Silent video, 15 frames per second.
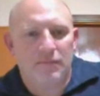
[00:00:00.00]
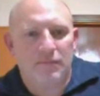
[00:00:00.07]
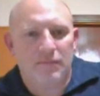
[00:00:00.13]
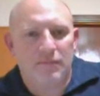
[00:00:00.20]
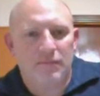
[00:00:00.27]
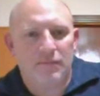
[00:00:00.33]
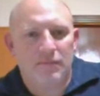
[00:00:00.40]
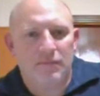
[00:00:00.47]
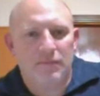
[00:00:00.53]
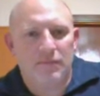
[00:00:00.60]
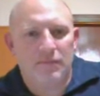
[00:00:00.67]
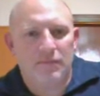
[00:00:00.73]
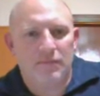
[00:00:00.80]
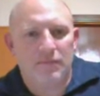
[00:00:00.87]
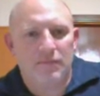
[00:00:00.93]

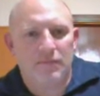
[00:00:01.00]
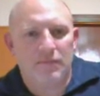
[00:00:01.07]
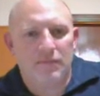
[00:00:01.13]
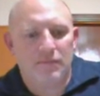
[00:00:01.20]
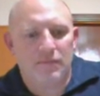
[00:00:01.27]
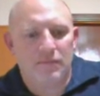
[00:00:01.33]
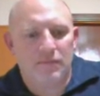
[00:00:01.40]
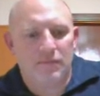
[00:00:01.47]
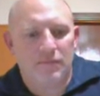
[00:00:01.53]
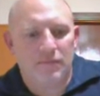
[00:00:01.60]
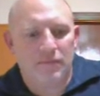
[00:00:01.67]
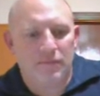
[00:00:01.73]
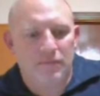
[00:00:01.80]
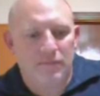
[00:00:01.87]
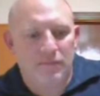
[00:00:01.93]

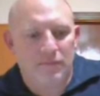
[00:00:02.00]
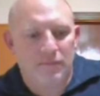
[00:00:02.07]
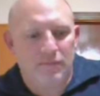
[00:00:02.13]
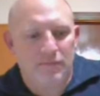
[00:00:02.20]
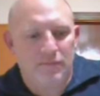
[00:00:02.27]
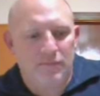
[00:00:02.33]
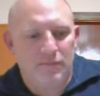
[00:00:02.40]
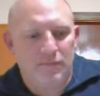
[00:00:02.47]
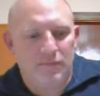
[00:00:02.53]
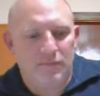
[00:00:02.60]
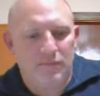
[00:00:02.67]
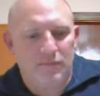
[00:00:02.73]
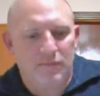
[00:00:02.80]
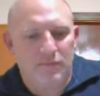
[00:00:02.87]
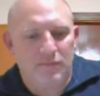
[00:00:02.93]

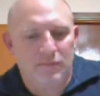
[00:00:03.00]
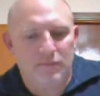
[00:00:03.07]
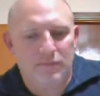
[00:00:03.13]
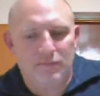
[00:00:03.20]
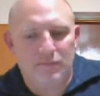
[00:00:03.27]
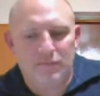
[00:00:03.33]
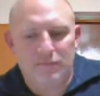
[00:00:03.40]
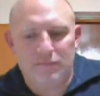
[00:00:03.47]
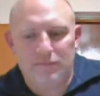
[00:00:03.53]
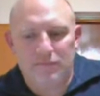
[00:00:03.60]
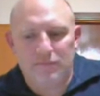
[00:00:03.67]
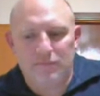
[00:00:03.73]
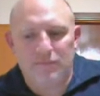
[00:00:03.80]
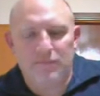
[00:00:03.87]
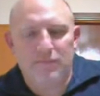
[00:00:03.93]

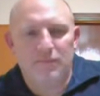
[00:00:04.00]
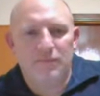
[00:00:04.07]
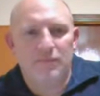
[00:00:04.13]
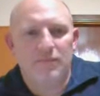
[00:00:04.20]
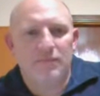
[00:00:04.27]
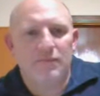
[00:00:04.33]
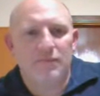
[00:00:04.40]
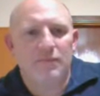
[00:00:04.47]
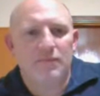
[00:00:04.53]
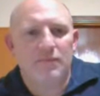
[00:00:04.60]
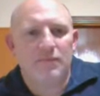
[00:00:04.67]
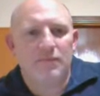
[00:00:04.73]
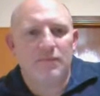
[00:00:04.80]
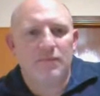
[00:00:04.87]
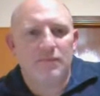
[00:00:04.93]

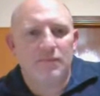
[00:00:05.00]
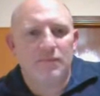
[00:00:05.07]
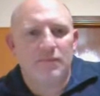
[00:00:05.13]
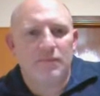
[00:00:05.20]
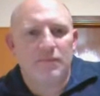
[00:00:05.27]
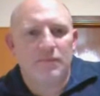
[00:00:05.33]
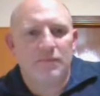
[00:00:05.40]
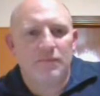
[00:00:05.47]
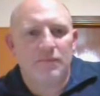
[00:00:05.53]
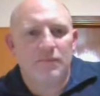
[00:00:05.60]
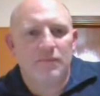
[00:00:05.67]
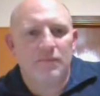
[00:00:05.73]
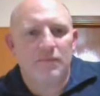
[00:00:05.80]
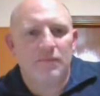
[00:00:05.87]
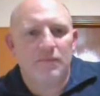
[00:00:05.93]

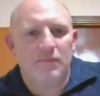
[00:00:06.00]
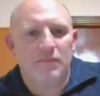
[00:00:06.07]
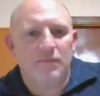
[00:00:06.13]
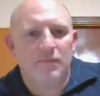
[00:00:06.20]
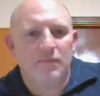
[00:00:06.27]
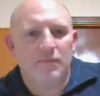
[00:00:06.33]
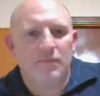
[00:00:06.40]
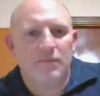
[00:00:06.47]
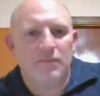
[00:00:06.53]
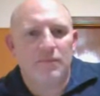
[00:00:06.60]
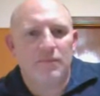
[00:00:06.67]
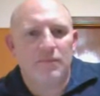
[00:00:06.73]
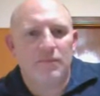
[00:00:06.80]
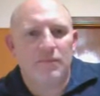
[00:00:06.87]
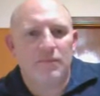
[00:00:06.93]

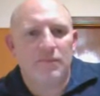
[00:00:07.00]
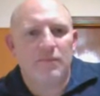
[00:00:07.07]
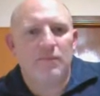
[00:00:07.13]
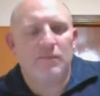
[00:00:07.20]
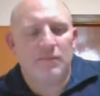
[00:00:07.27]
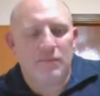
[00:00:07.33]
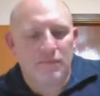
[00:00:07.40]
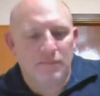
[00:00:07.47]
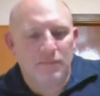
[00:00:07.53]
This person isn't speaking.